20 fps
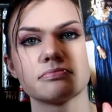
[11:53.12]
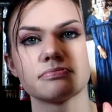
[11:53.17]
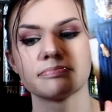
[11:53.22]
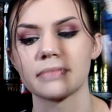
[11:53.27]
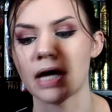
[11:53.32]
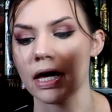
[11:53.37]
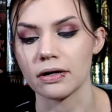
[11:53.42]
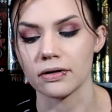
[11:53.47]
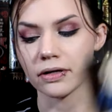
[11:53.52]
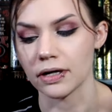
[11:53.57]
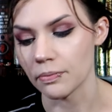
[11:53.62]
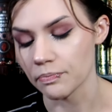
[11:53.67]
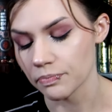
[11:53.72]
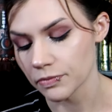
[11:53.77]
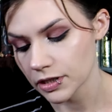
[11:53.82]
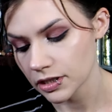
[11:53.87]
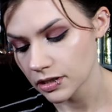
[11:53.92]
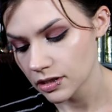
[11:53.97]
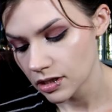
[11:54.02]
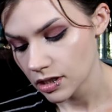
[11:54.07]
I don't know.
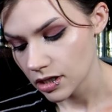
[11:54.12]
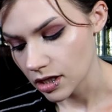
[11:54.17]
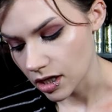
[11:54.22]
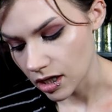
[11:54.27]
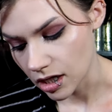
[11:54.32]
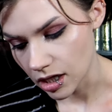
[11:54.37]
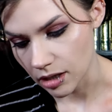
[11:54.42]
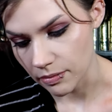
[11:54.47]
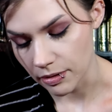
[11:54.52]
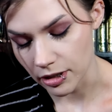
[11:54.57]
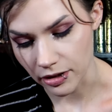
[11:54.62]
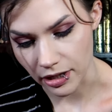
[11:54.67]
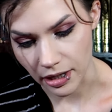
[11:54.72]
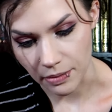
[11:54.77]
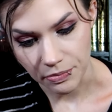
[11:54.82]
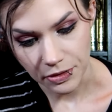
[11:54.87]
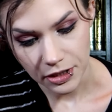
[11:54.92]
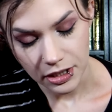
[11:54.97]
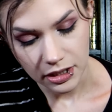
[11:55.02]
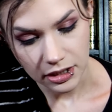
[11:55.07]

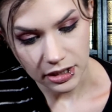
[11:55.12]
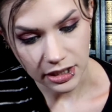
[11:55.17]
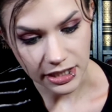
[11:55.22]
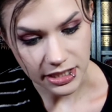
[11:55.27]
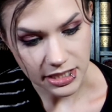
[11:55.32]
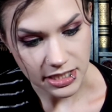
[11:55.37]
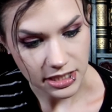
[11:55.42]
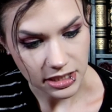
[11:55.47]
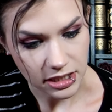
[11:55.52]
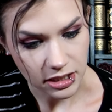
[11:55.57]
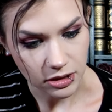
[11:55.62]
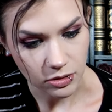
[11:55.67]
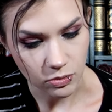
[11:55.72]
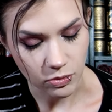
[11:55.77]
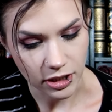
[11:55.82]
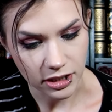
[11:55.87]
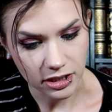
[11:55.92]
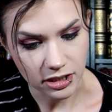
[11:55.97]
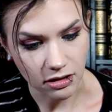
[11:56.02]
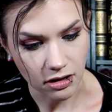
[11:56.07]
Okay, let's see
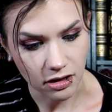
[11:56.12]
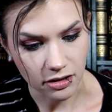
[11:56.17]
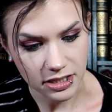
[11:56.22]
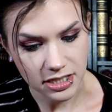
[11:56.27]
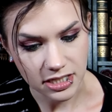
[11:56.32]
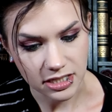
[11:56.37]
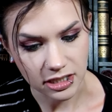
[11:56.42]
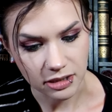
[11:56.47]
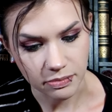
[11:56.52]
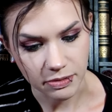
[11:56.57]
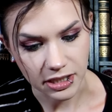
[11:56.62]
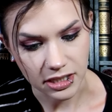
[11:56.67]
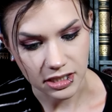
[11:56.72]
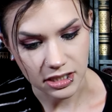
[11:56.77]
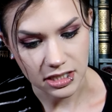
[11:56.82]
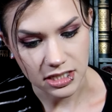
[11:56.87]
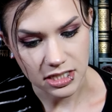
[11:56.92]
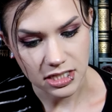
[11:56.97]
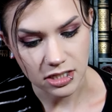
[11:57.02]
what the August sneak peek is.